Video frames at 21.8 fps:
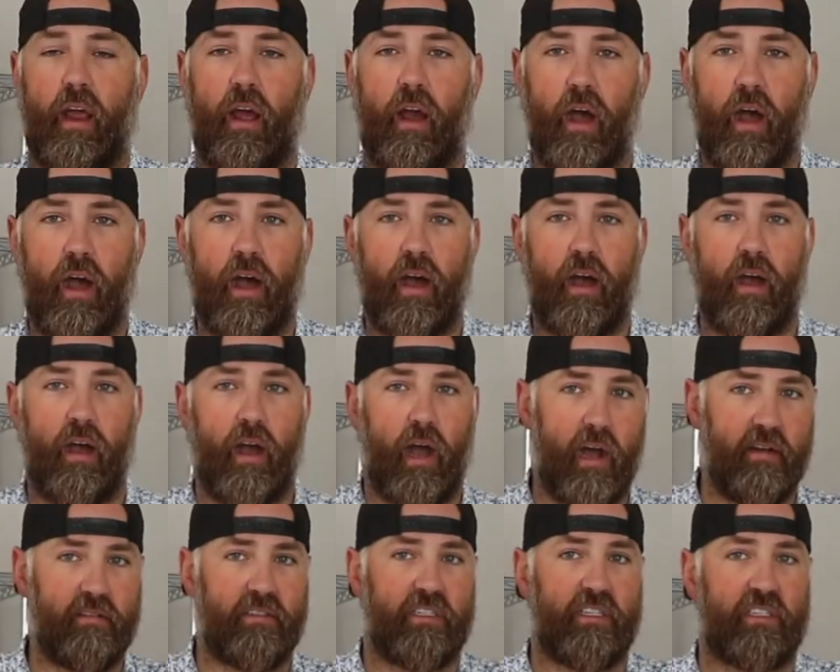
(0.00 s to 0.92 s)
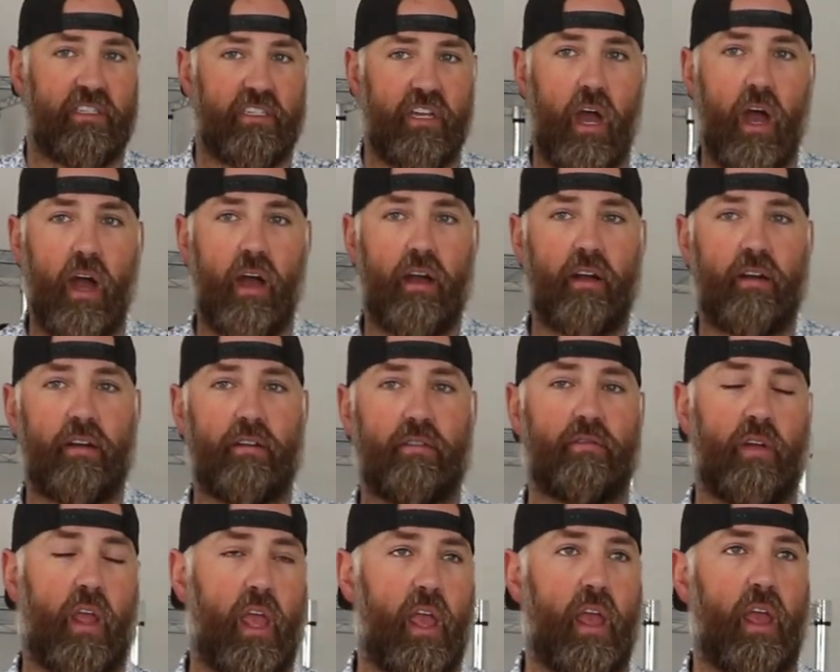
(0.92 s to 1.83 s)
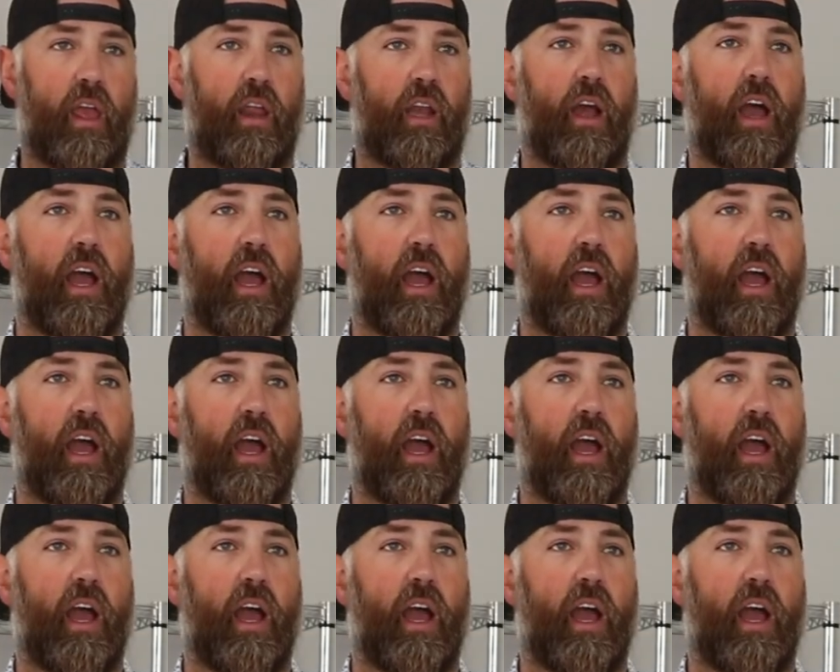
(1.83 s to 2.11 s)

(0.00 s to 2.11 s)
I was in Tahoe and